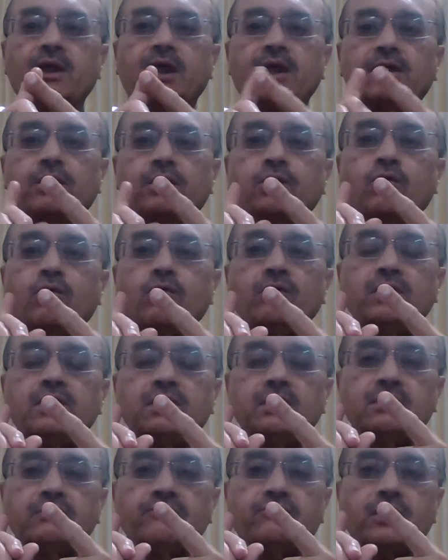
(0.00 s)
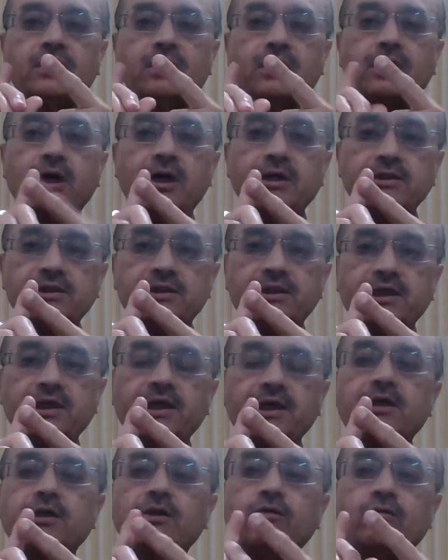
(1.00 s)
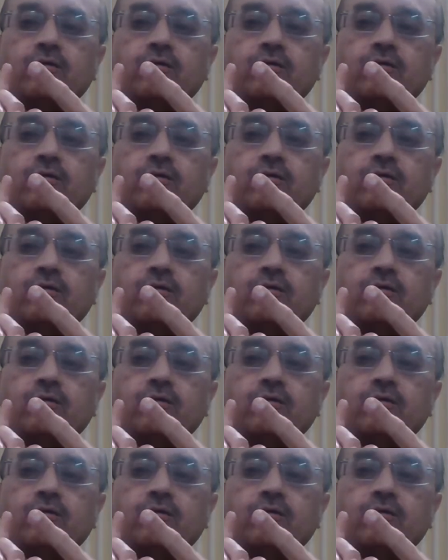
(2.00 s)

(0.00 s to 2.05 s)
And don't, for God's sake,